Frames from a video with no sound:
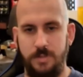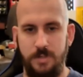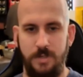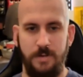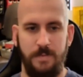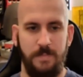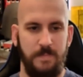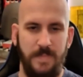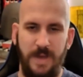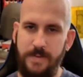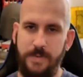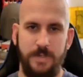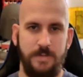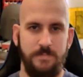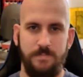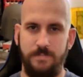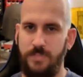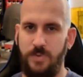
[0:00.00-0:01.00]
maybe
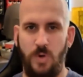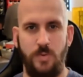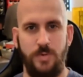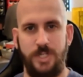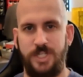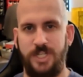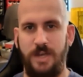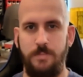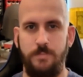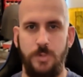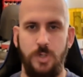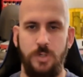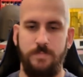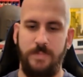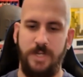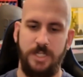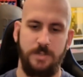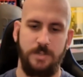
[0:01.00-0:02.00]
throw in a soundboard,
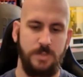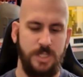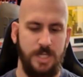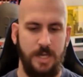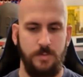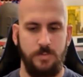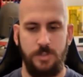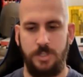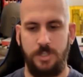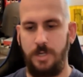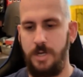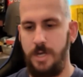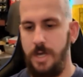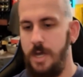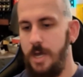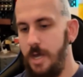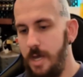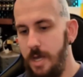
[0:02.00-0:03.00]
make some sounds,
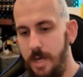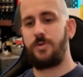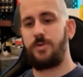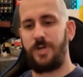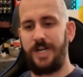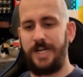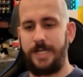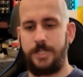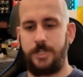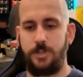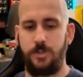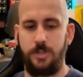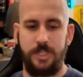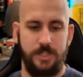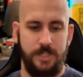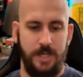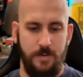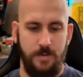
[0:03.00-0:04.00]
and literally
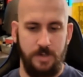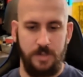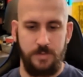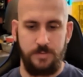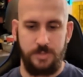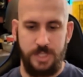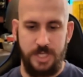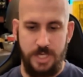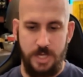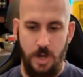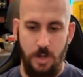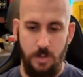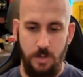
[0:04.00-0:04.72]
download the whole